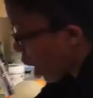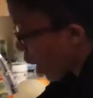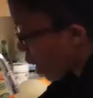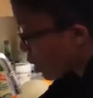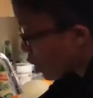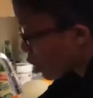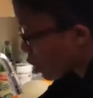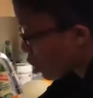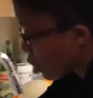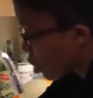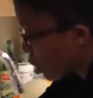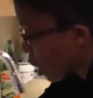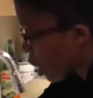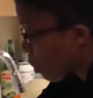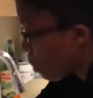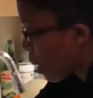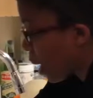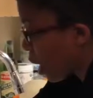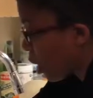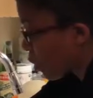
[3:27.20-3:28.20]
I took
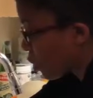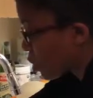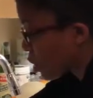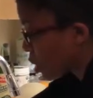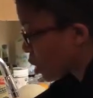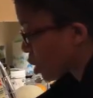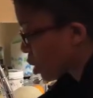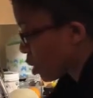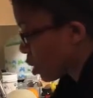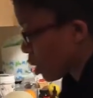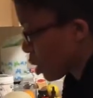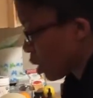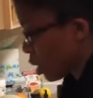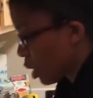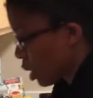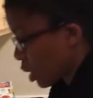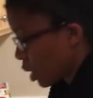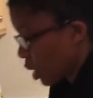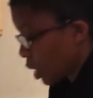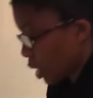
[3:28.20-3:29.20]
about
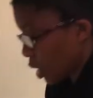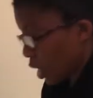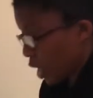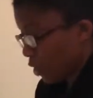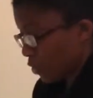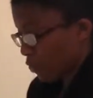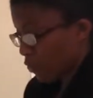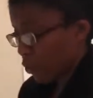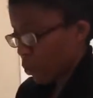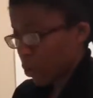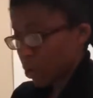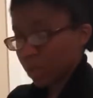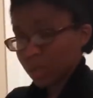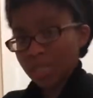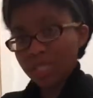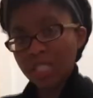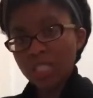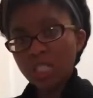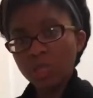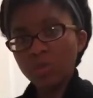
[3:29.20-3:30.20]
a 1/4
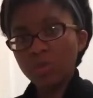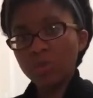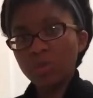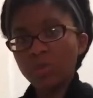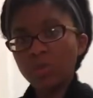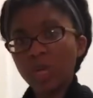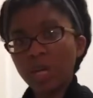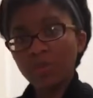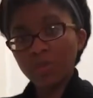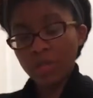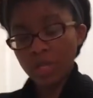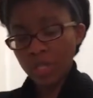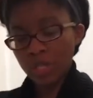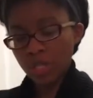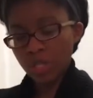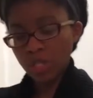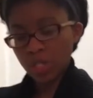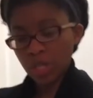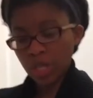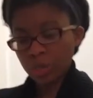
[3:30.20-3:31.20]
teaspoon of
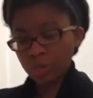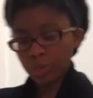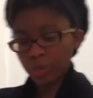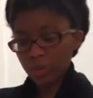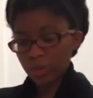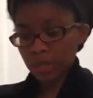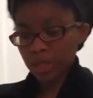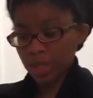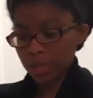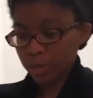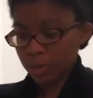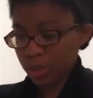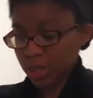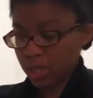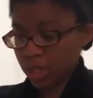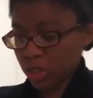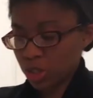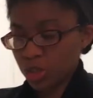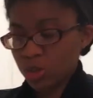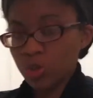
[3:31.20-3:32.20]
each and put them
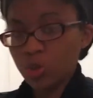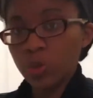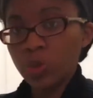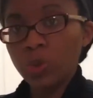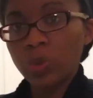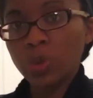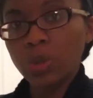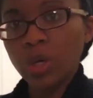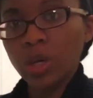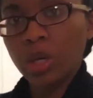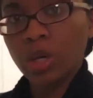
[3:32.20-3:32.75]
into